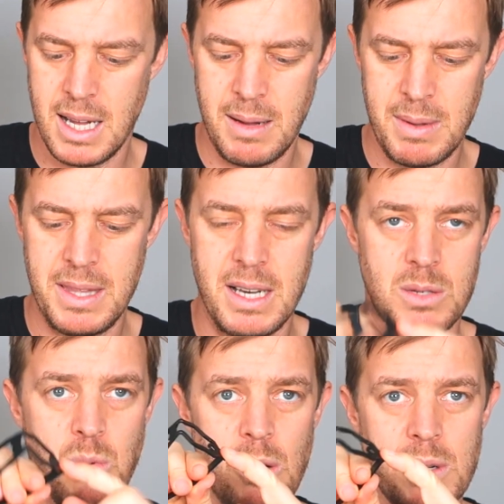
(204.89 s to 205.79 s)
And then
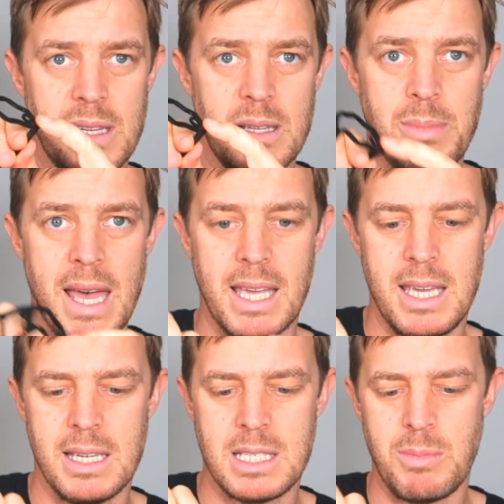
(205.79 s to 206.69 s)
it's welded at the back
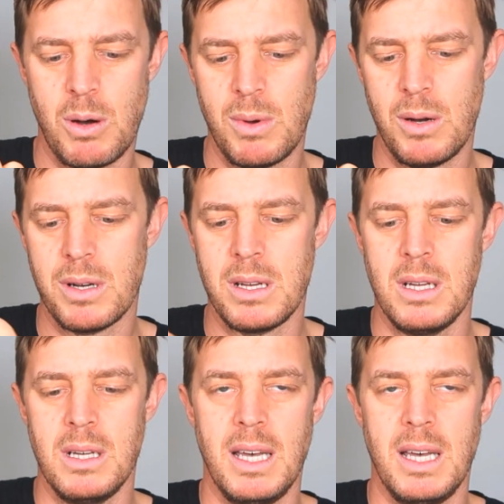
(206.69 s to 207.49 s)
here, spot welded.